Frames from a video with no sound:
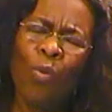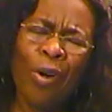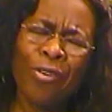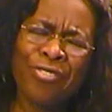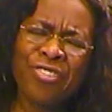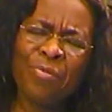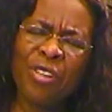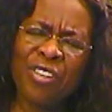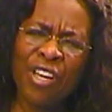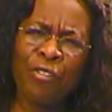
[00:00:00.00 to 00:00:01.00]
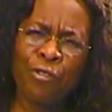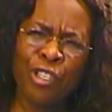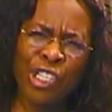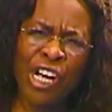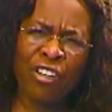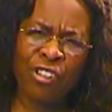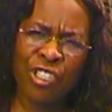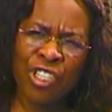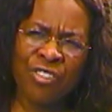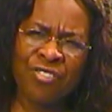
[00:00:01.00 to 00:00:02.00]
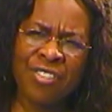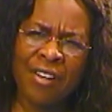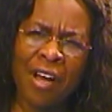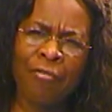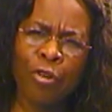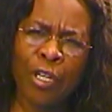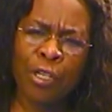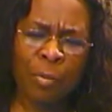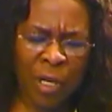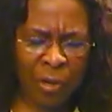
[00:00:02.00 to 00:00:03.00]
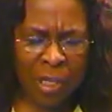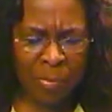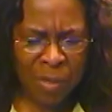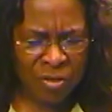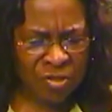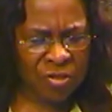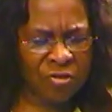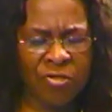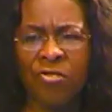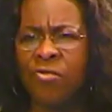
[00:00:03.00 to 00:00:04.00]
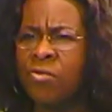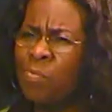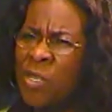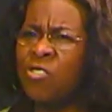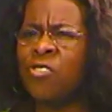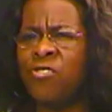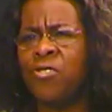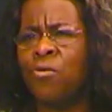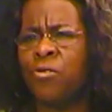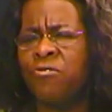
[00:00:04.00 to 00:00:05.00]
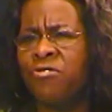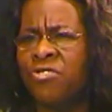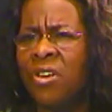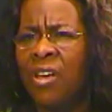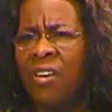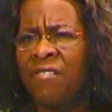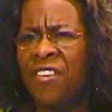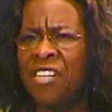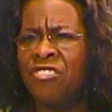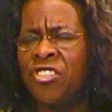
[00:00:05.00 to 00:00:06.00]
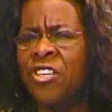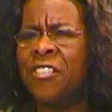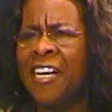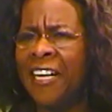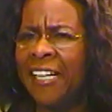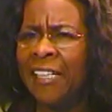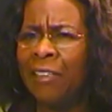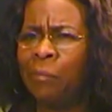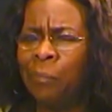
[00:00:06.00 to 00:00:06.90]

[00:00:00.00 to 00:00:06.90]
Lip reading: What are some of the other challenges that African American business owners face today?